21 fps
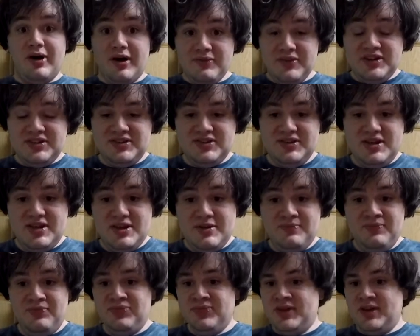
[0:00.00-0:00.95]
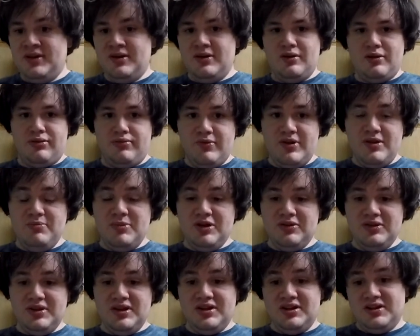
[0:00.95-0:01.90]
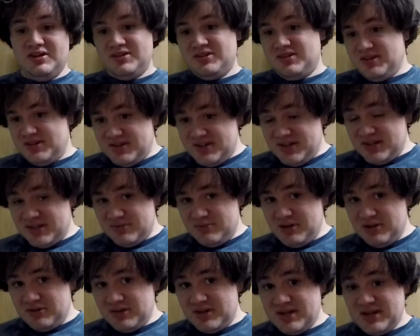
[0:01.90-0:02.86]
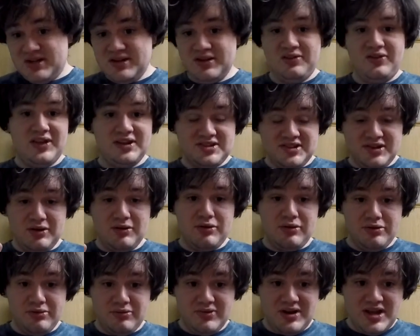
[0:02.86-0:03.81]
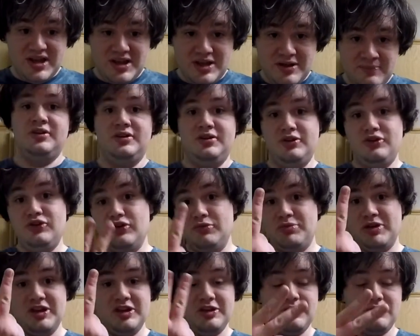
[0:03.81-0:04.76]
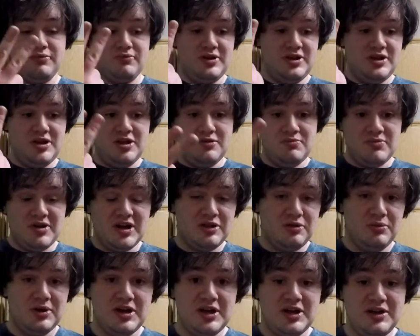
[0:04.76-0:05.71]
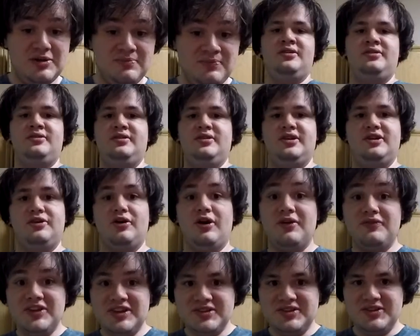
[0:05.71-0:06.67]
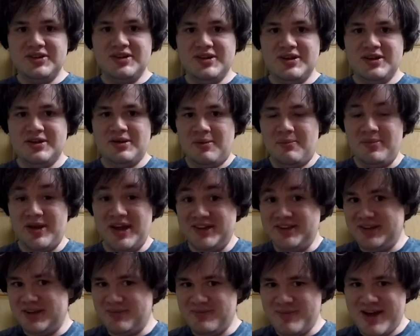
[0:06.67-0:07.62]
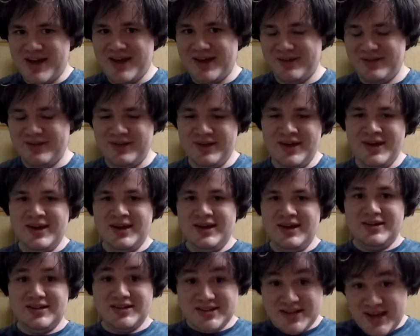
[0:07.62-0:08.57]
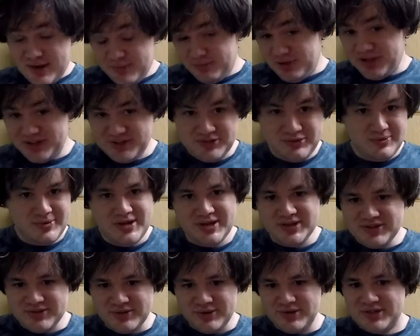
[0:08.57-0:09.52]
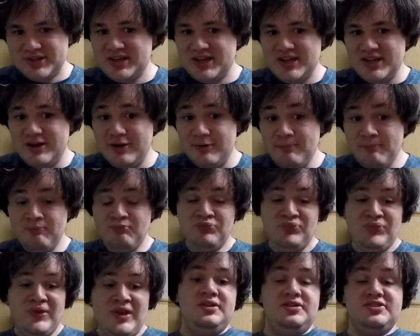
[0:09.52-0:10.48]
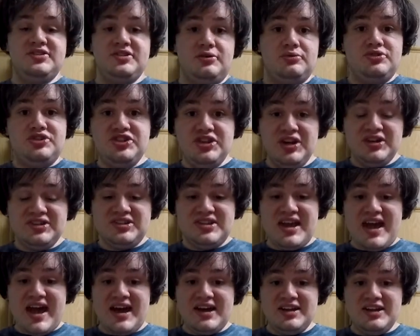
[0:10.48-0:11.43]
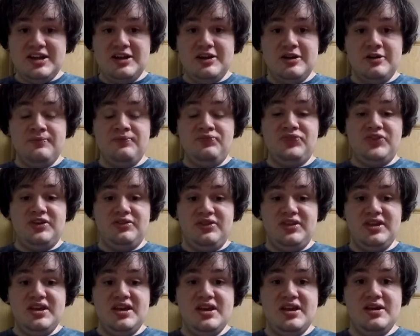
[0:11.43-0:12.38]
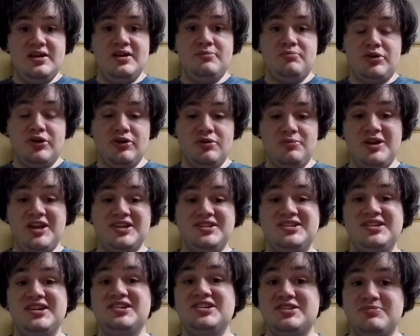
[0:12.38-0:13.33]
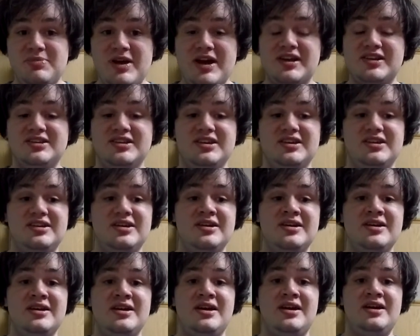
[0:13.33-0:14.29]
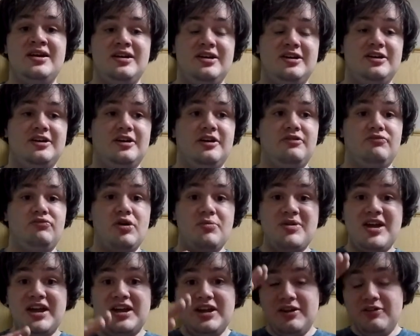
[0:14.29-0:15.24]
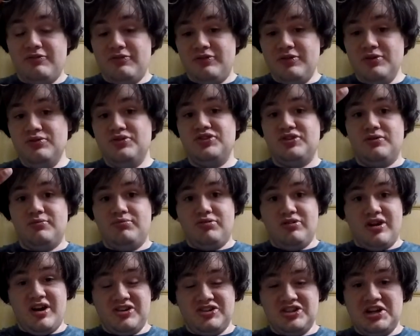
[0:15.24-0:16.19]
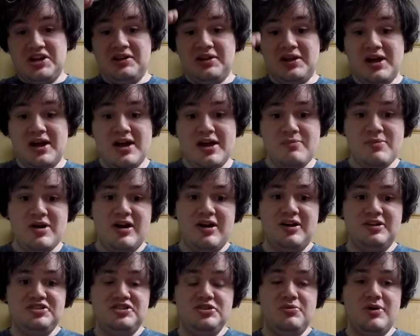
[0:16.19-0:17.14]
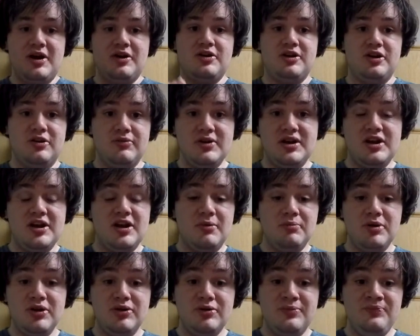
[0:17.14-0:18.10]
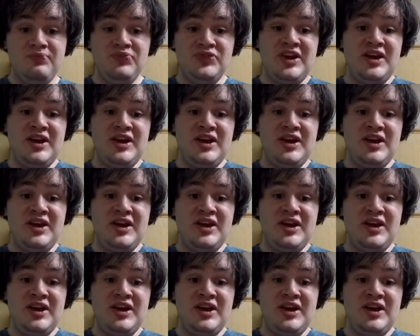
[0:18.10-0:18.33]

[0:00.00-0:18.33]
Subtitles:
obviously, 3 million to 6 million, that's another 3, European 3, by the way. And obviously, basic math, 10 plus 3 is 13. So just adding the Permian's expected remaining future production climb onto our current number,